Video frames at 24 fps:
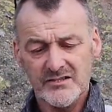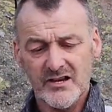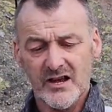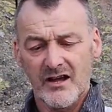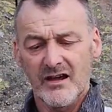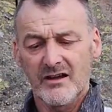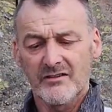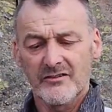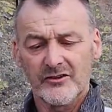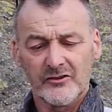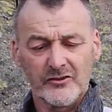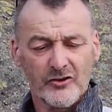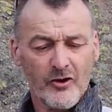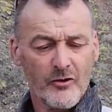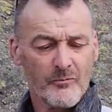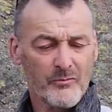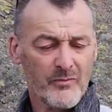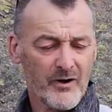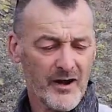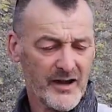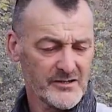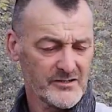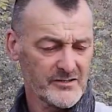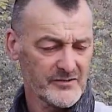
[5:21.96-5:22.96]
are the top
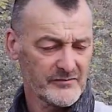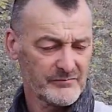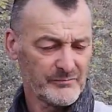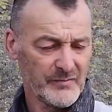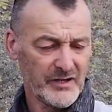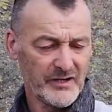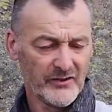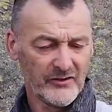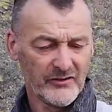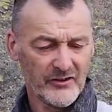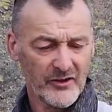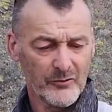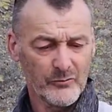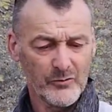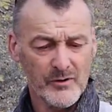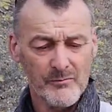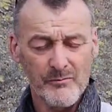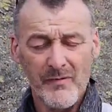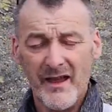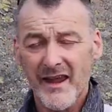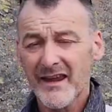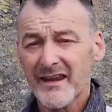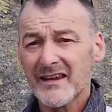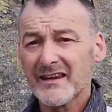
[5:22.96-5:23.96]
range of mitts that we
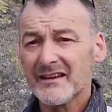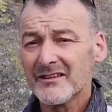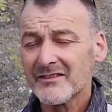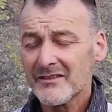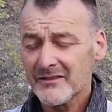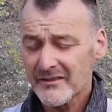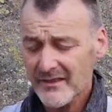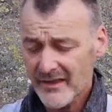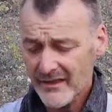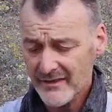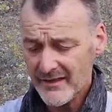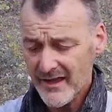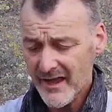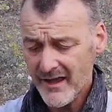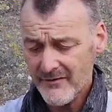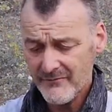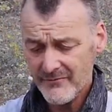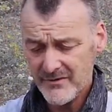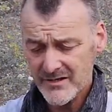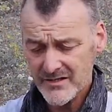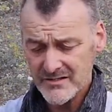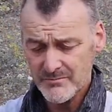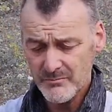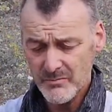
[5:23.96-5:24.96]
make. They're the
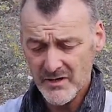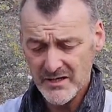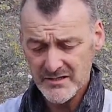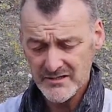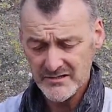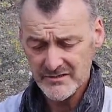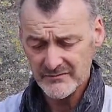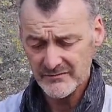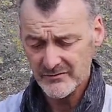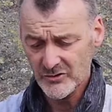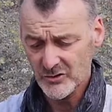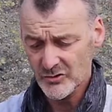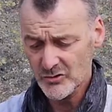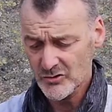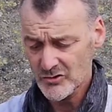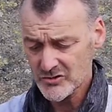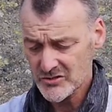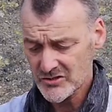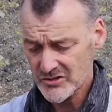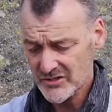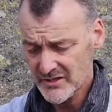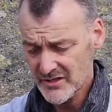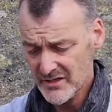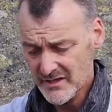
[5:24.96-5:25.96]
heaviest mitts, of
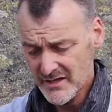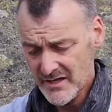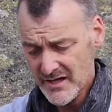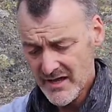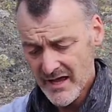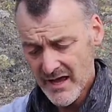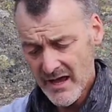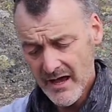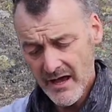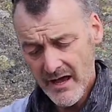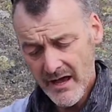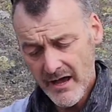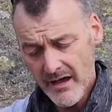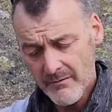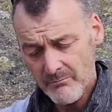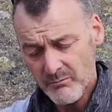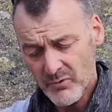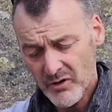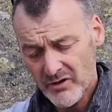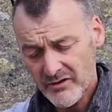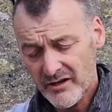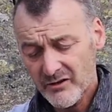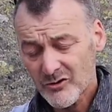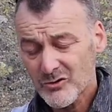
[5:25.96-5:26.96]
course,
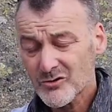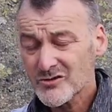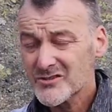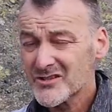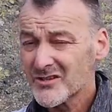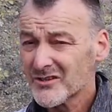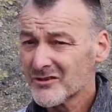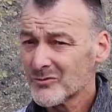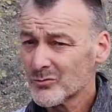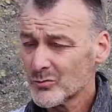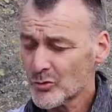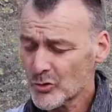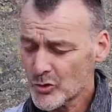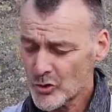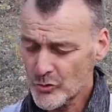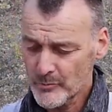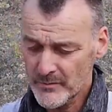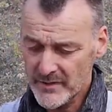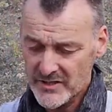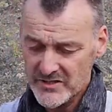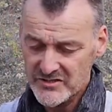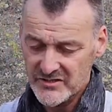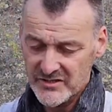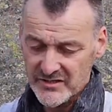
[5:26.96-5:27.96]
but they're also the
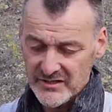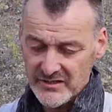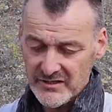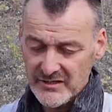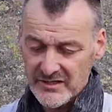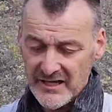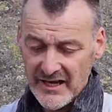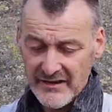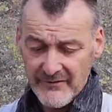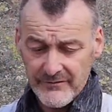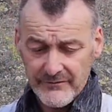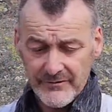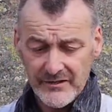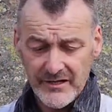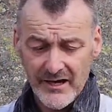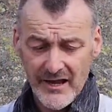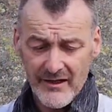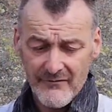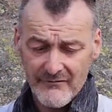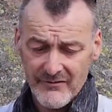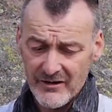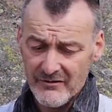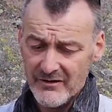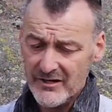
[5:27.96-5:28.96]
warmest, and if you
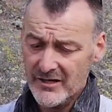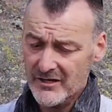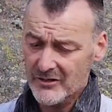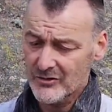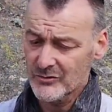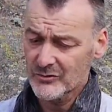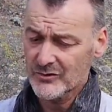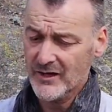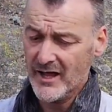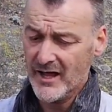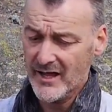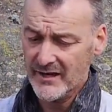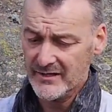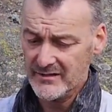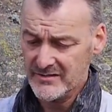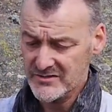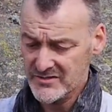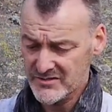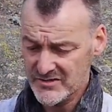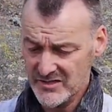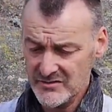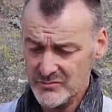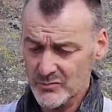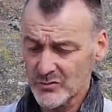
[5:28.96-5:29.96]
get very cold
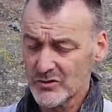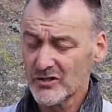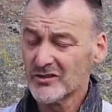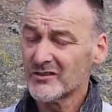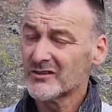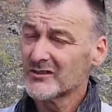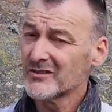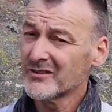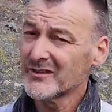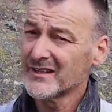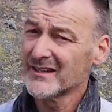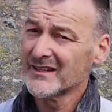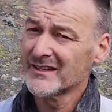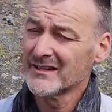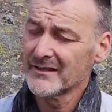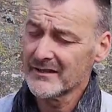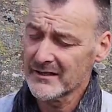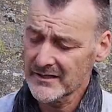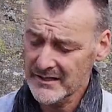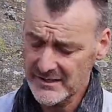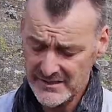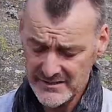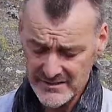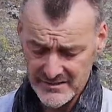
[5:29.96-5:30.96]
hands, it's worth looking at
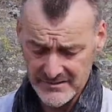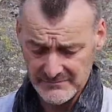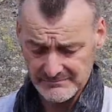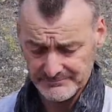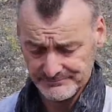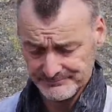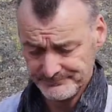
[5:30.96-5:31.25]
these.